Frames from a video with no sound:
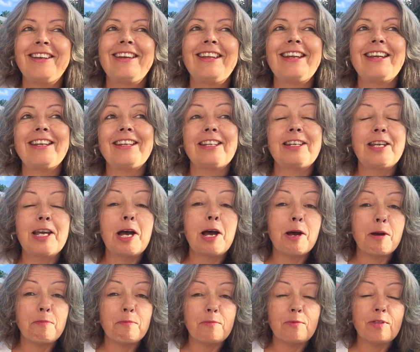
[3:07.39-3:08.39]
it ended
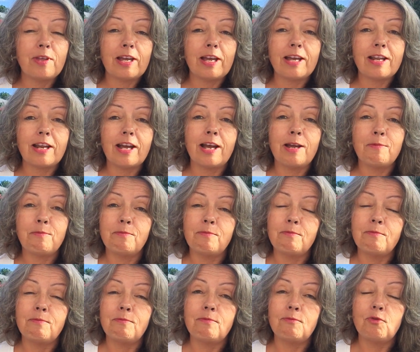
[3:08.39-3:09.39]
up that
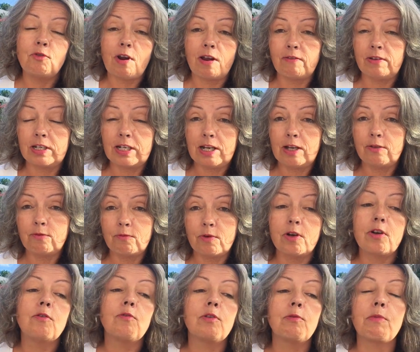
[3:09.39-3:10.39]
I'm driving down the
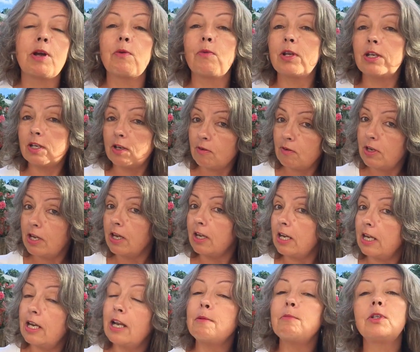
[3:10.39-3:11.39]
road with my window down,
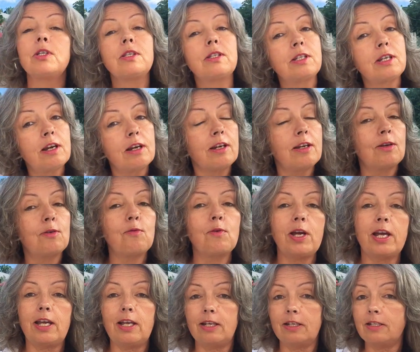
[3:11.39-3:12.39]
and I'm just tugging
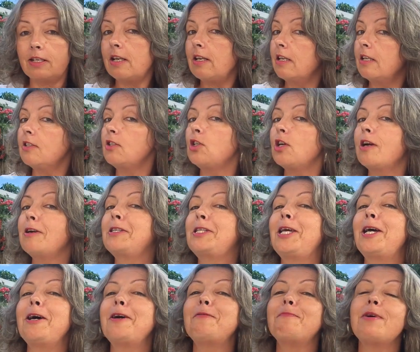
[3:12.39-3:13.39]
away, taking
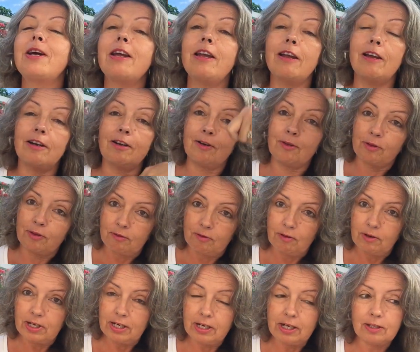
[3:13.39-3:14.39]
chunks out of my hair and
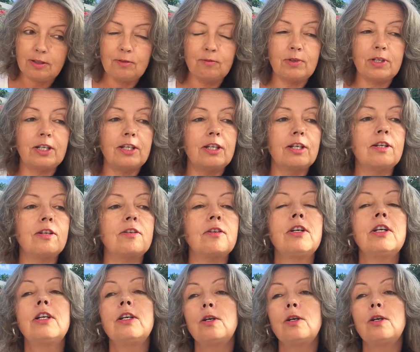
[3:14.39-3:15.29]
throwing it out the window,